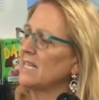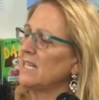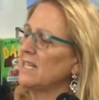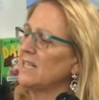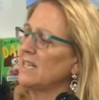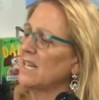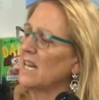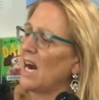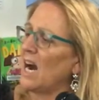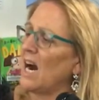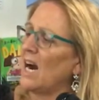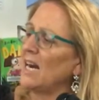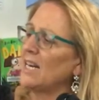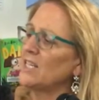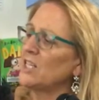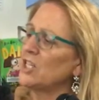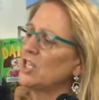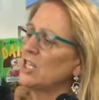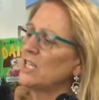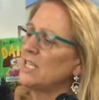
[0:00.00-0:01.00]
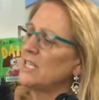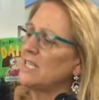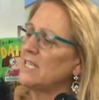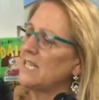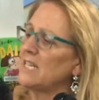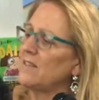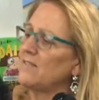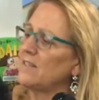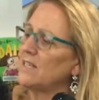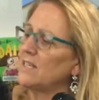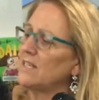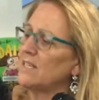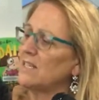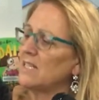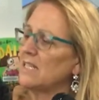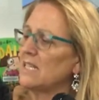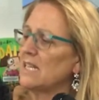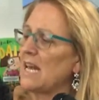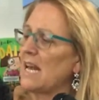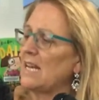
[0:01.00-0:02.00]
the kind Chicken
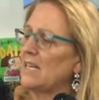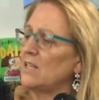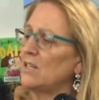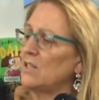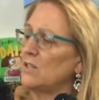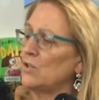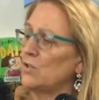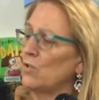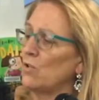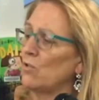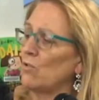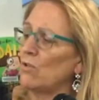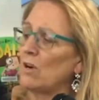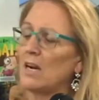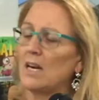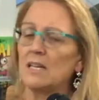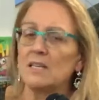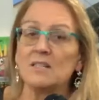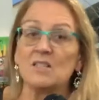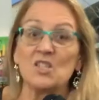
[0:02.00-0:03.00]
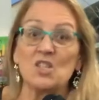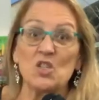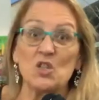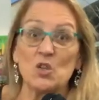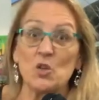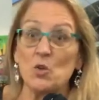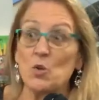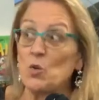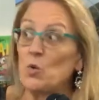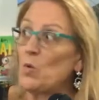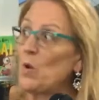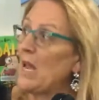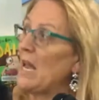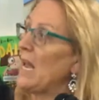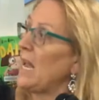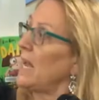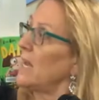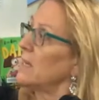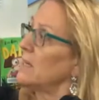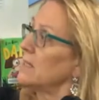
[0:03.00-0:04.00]
Divas laid Dora 2
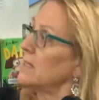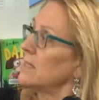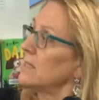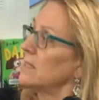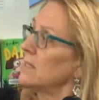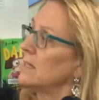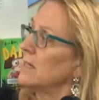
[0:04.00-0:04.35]
eggs.